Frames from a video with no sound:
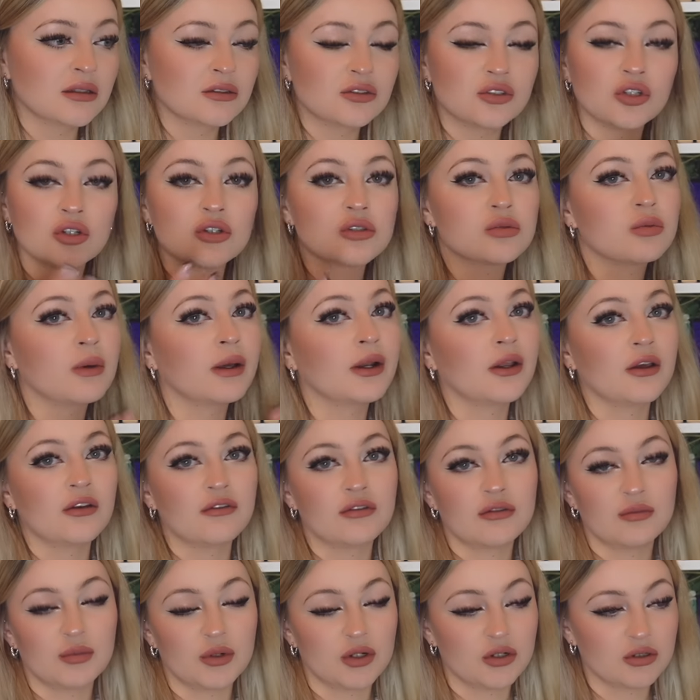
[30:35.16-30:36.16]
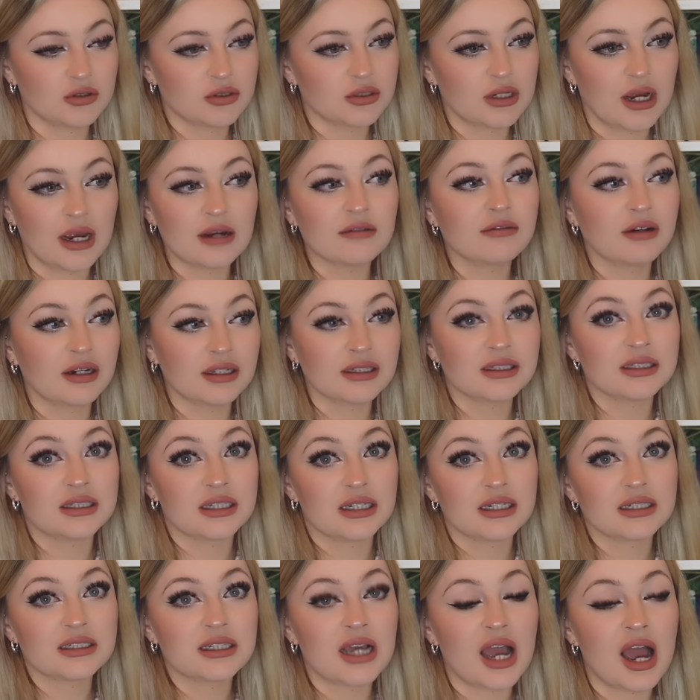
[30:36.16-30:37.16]
just went over the board. I really
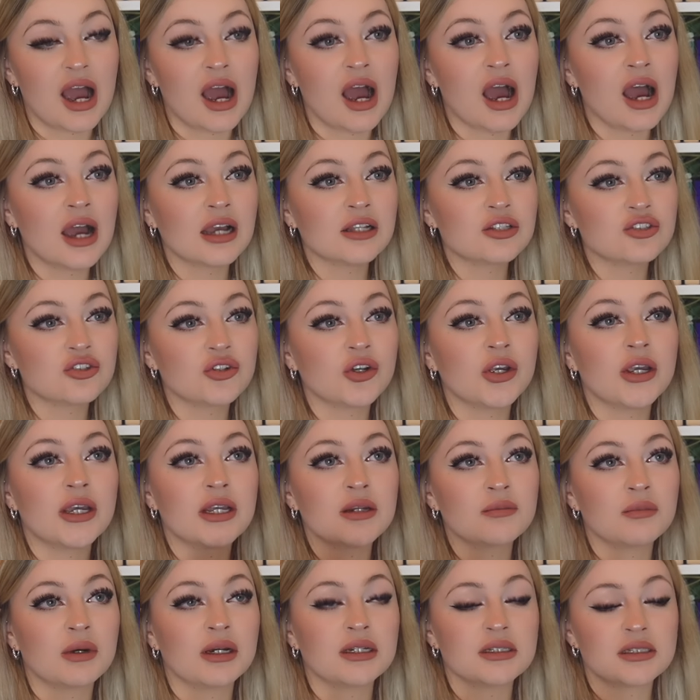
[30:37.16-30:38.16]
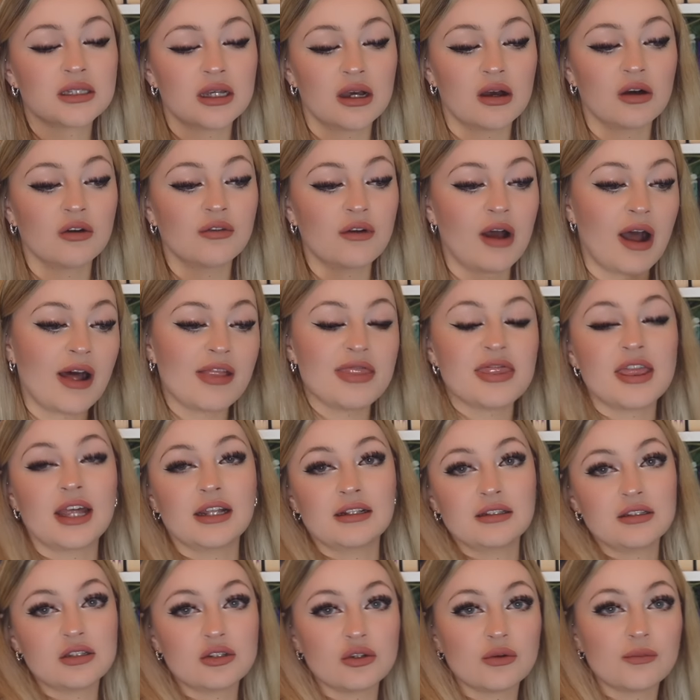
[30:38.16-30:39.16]
did. I treated myself and
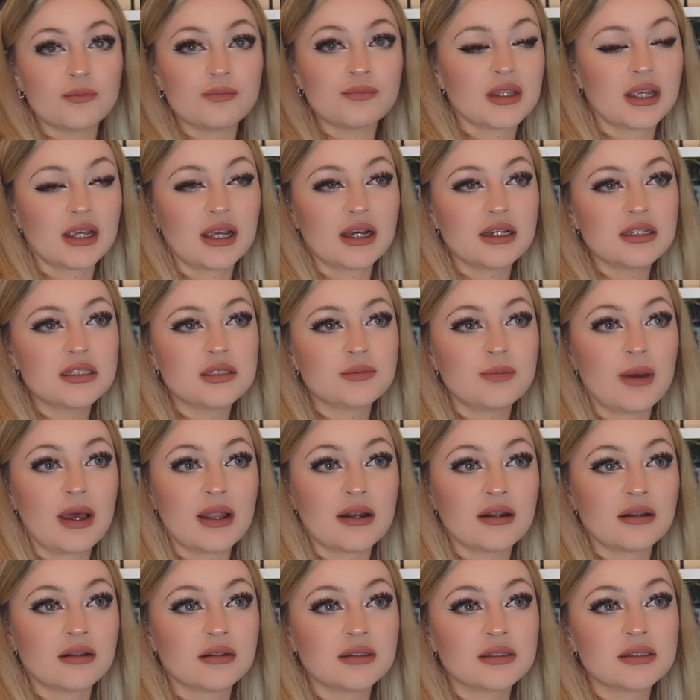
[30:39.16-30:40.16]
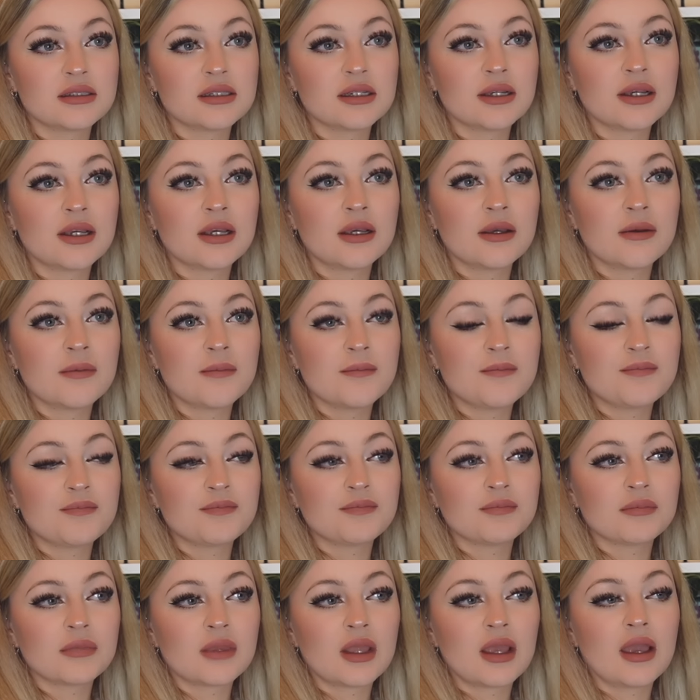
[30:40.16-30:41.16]
then some. Like I spent
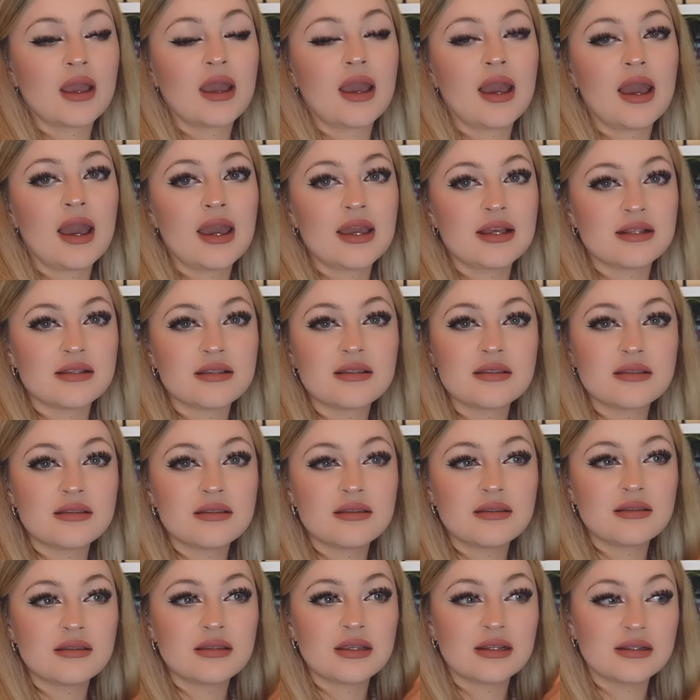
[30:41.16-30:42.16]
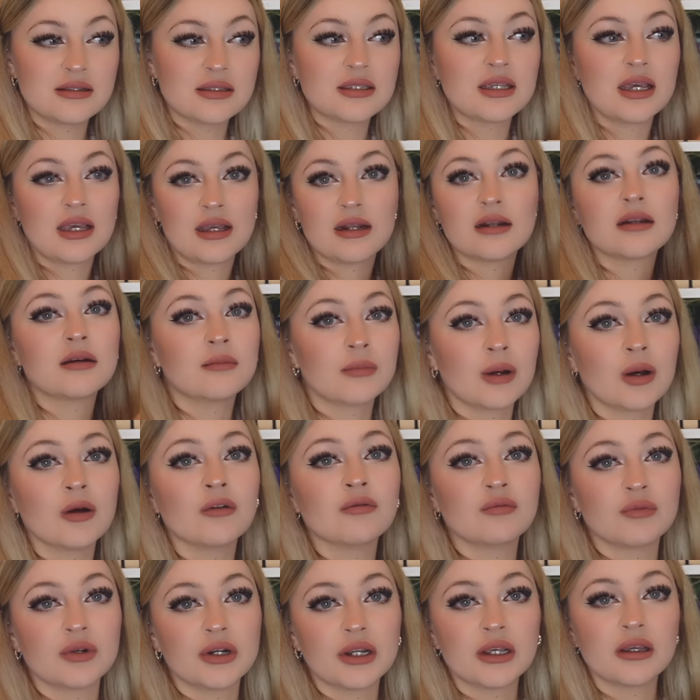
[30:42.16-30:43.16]
a insane amount
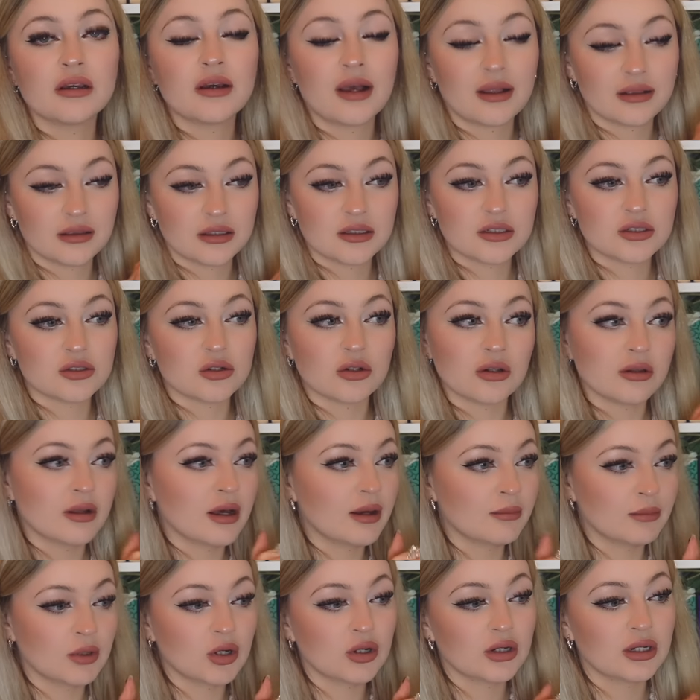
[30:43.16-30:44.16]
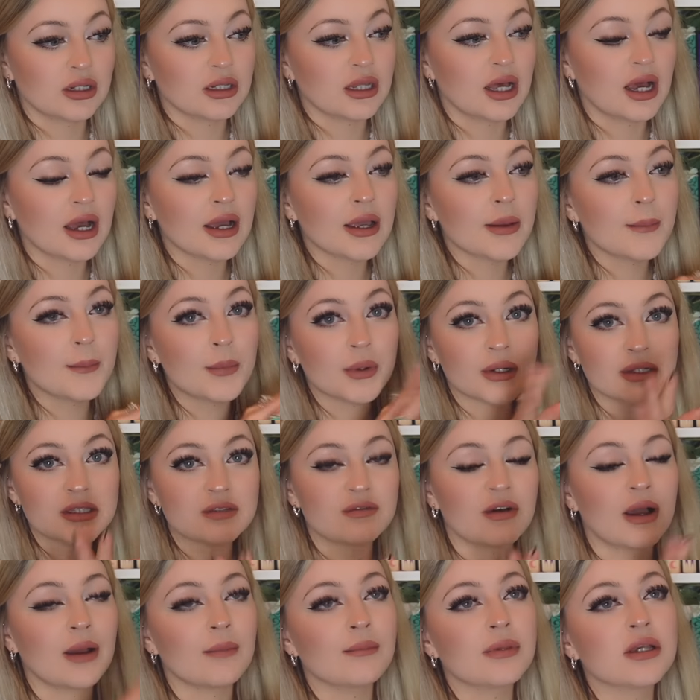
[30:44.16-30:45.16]
of money at this stall i'm not gonna lie but it's
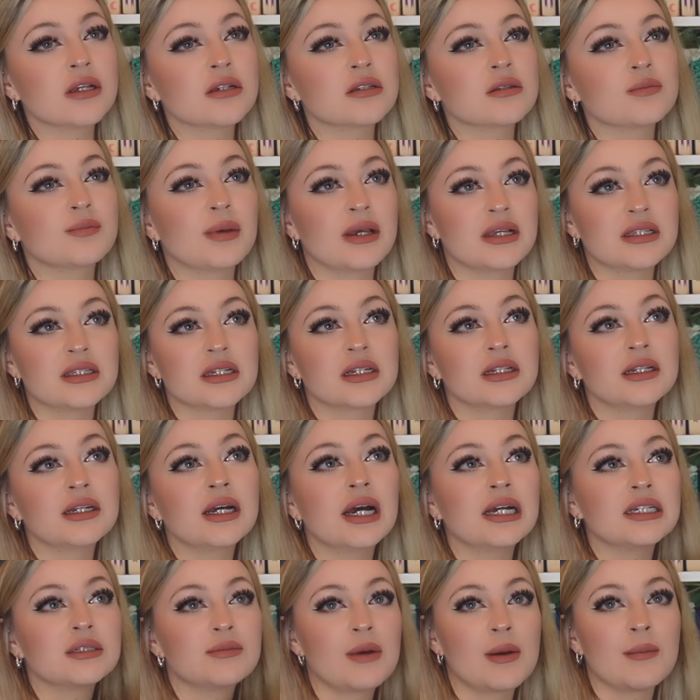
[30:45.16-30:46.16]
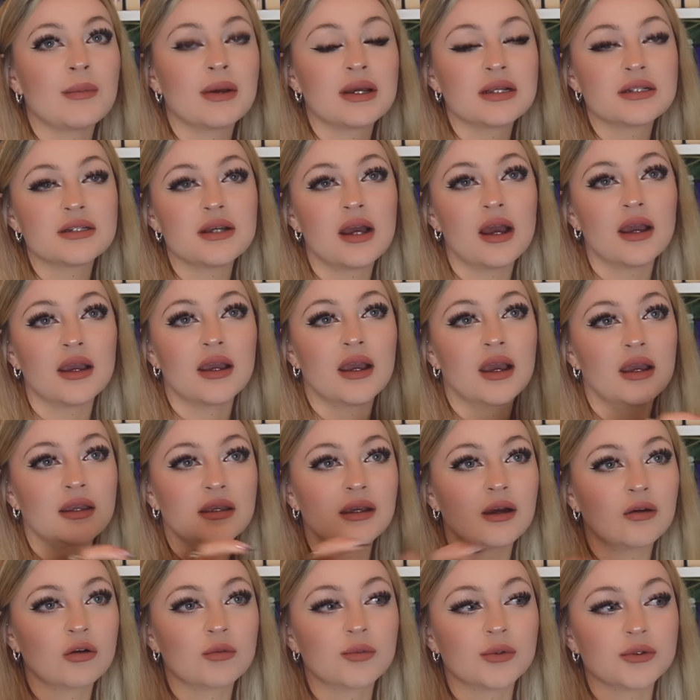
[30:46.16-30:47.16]
fine because basically i spent my entire
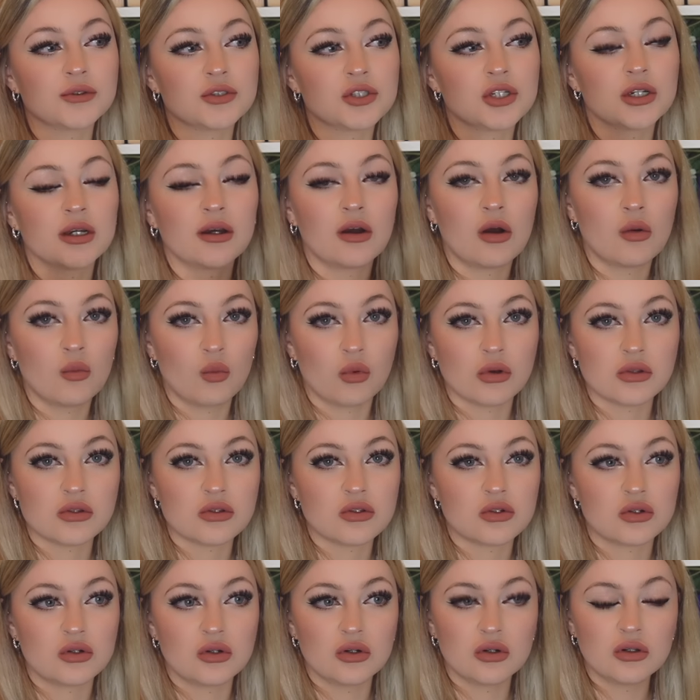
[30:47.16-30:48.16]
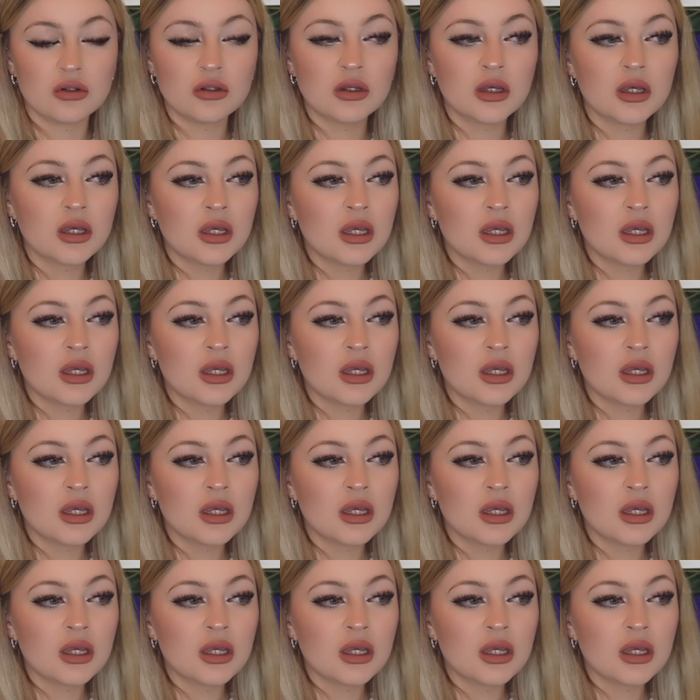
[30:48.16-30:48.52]
yalc budget on one stall